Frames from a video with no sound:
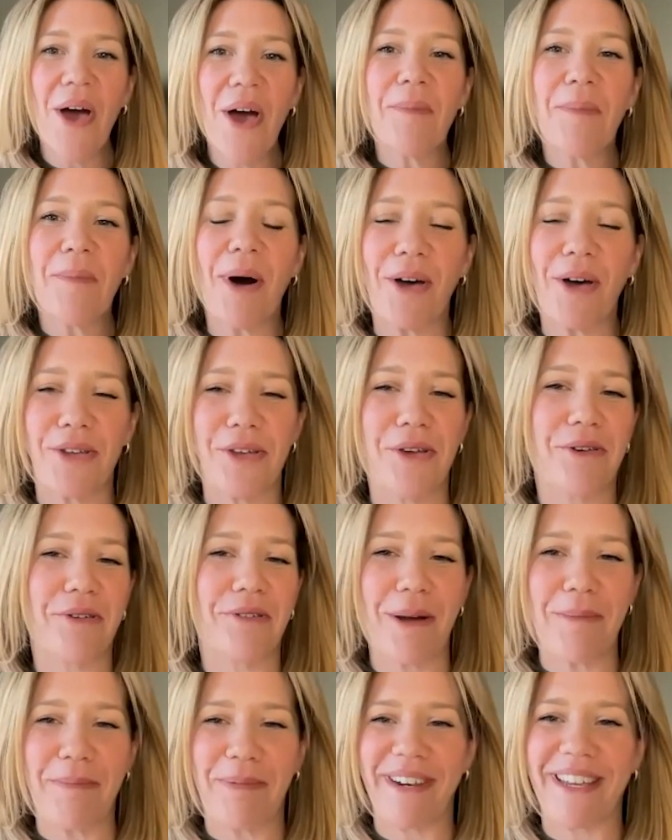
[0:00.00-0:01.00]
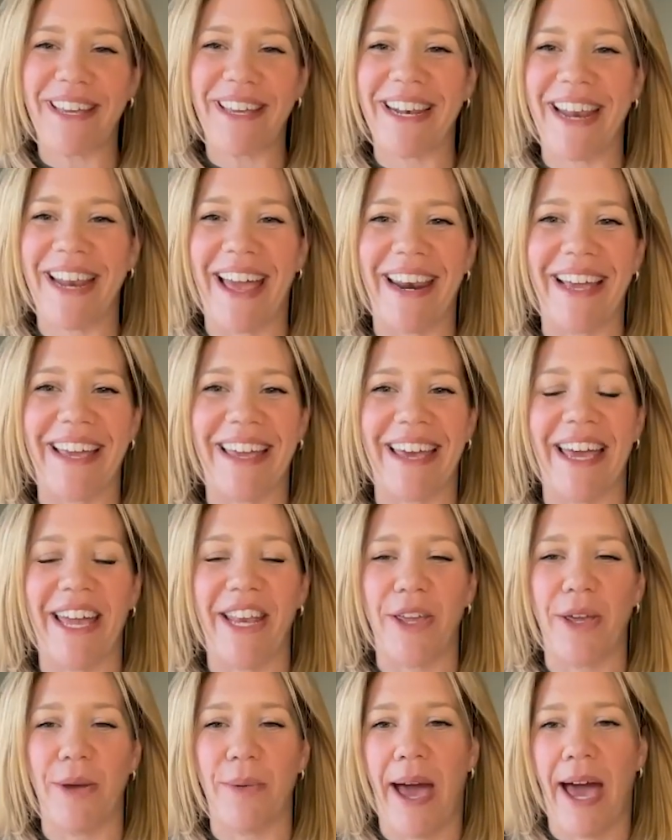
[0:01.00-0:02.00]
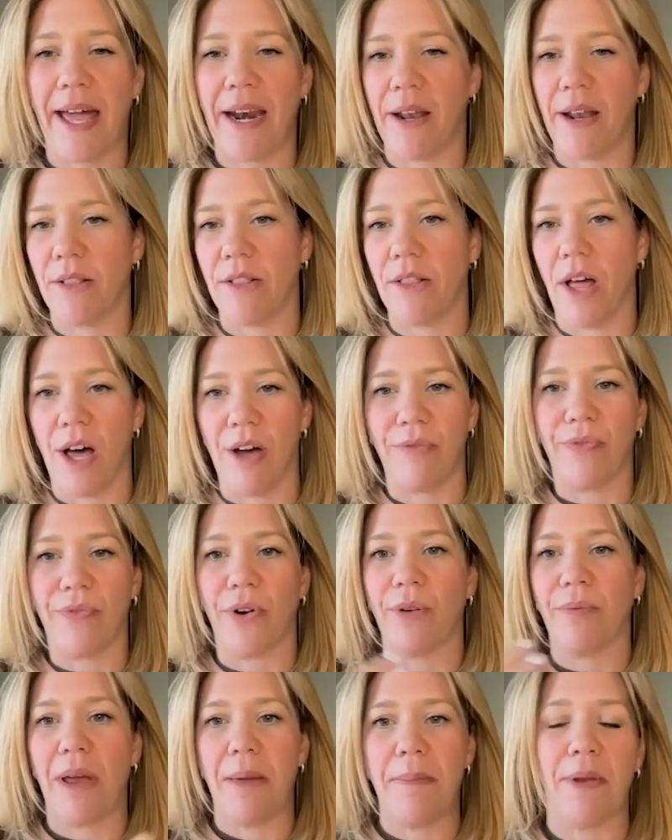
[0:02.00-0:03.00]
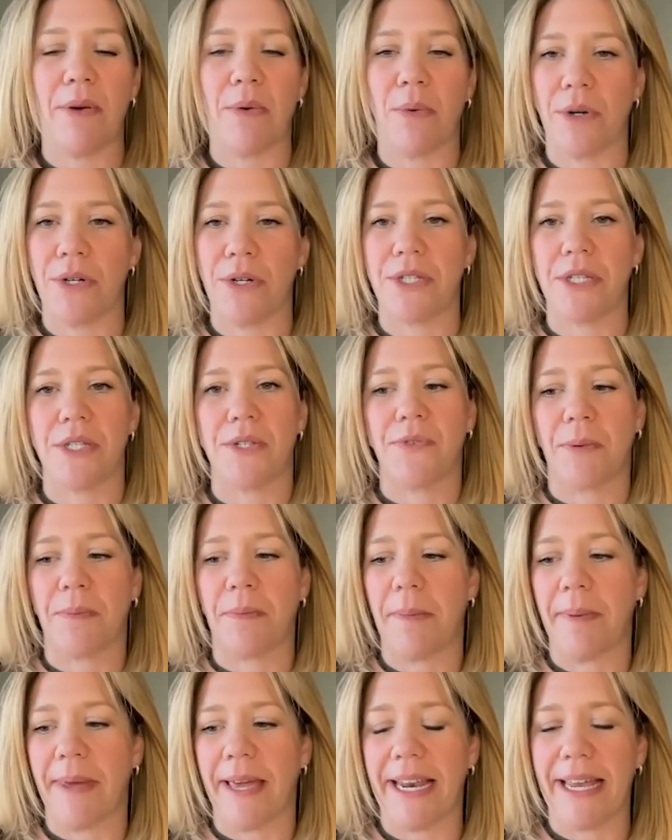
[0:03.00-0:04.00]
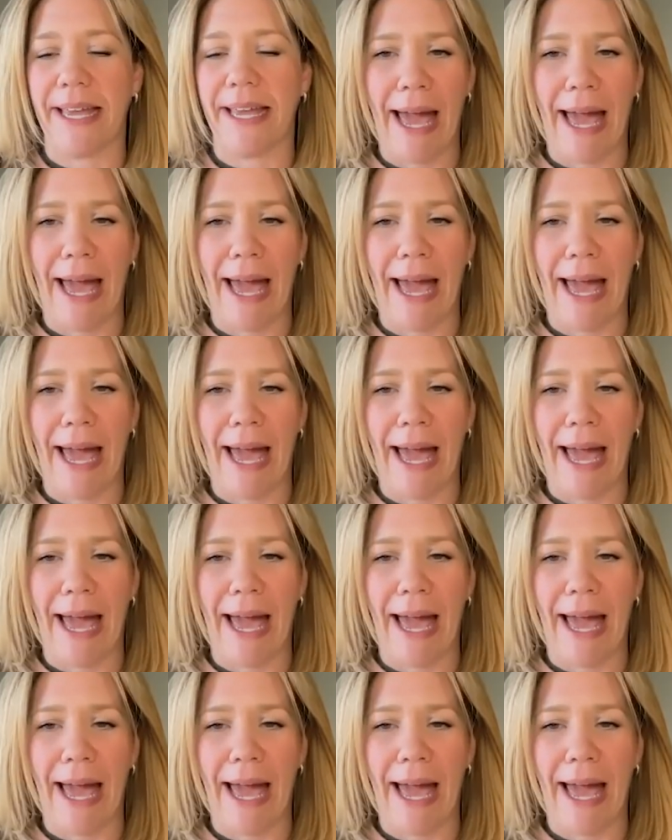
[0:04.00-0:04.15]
Paul, you grew up in Connecticut. You had a love for Arabian horses from the beginning.